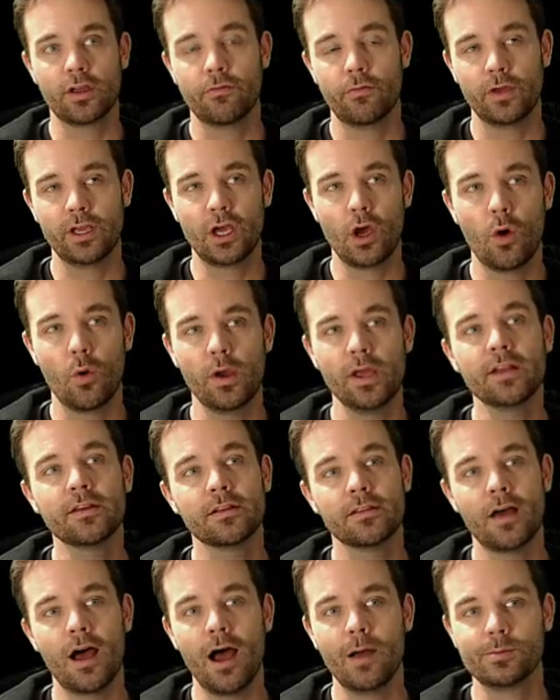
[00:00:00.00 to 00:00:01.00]
If we go into
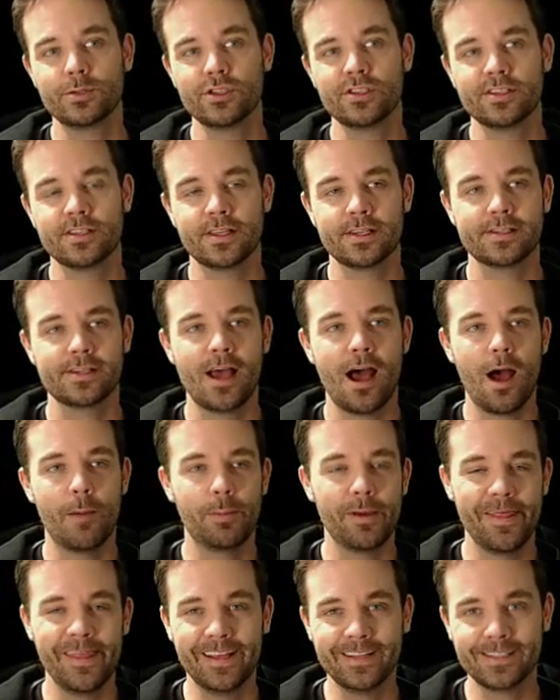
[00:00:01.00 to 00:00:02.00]
the options at the top
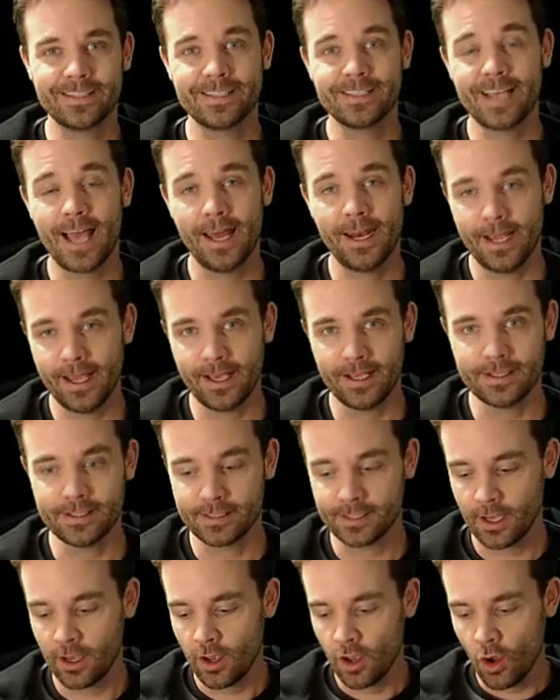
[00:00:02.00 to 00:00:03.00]
and then
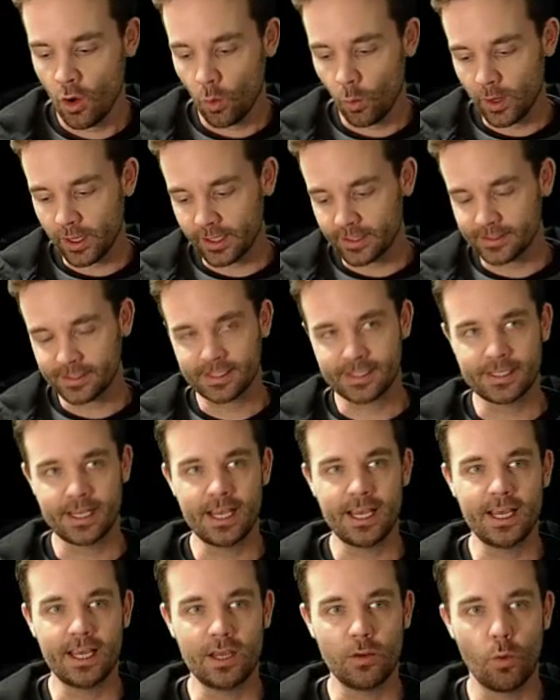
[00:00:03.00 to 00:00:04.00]
settings, we can
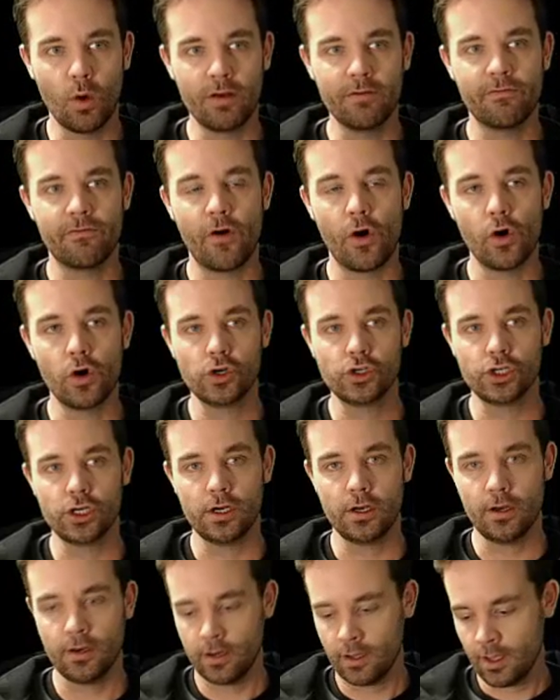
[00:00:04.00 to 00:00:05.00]
see what
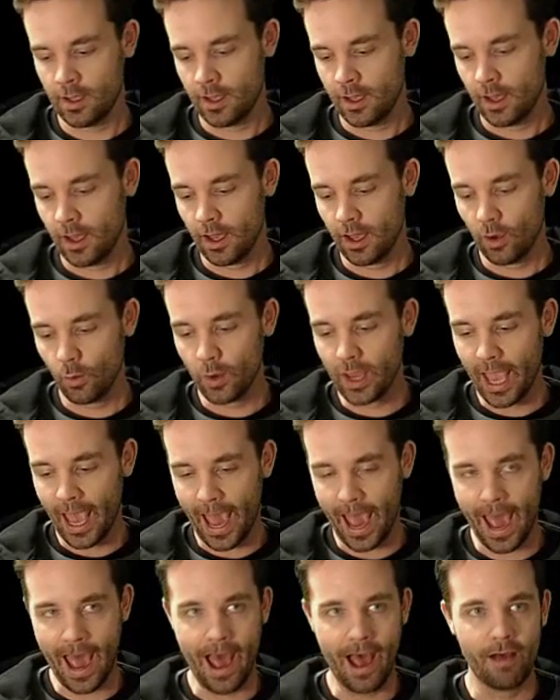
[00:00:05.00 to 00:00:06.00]
version we
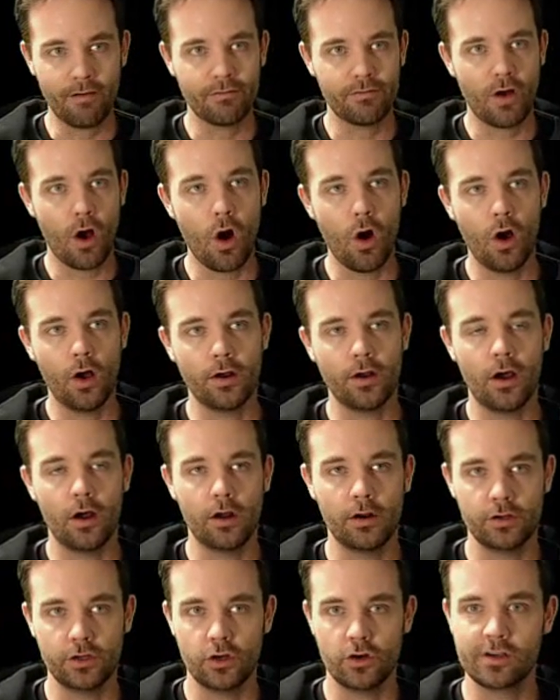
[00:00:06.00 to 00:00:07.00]
have
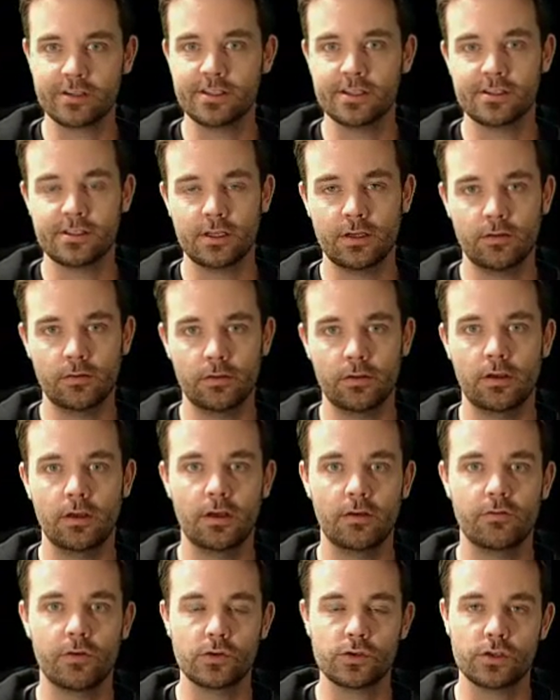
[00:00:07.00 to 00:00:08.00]
on your existing
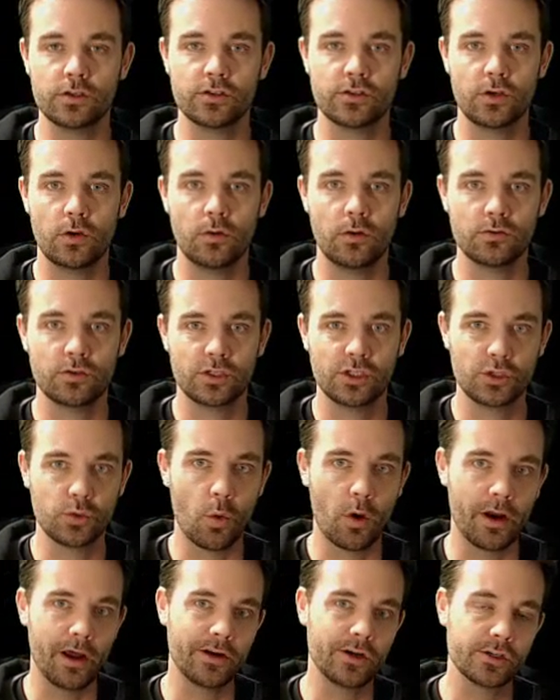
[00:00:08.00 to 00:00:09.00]
version of Sonos, because you
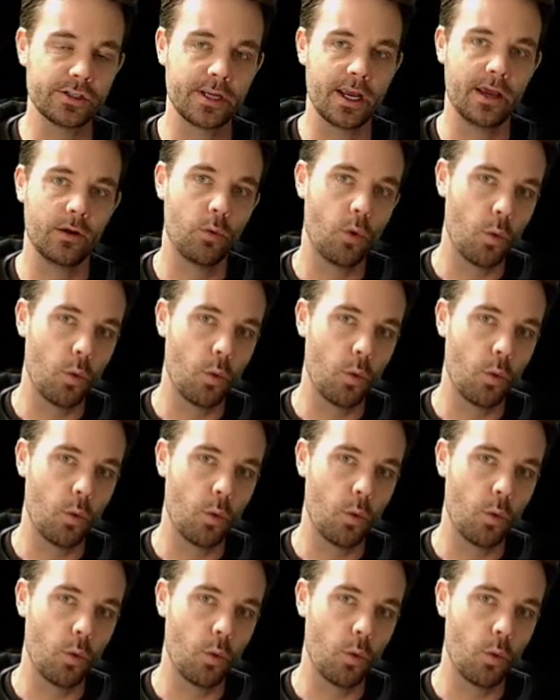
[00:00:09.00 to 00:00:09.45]
want to understand, well,